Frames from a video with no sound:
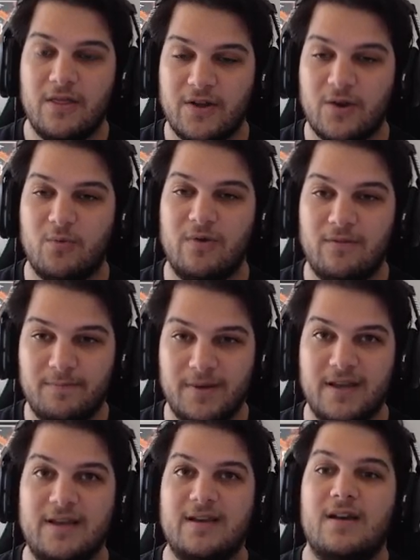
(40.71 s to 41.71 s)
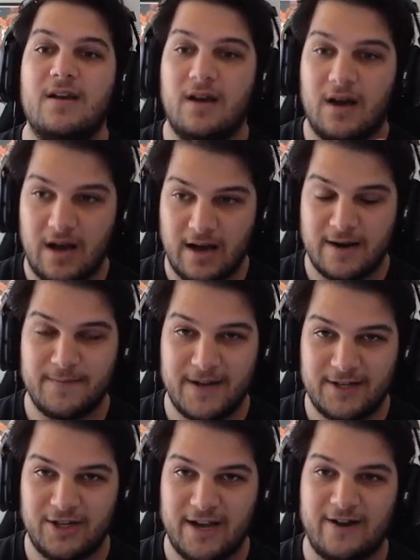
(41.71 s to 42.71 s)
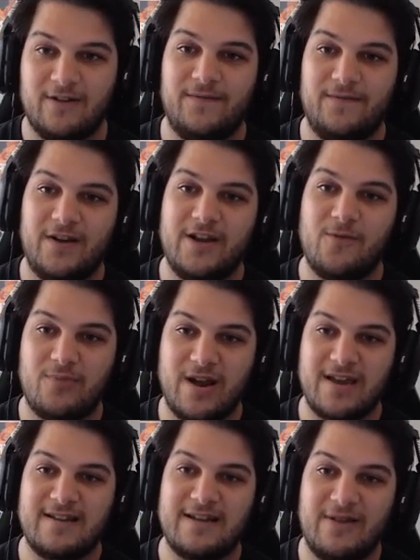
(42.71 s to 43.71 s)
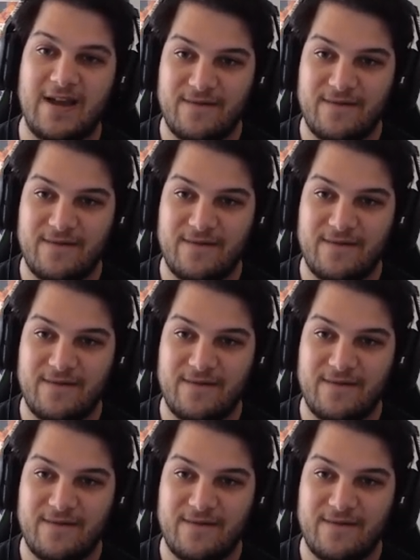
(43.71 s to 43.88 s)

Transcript: there will be on my channel a video breaking down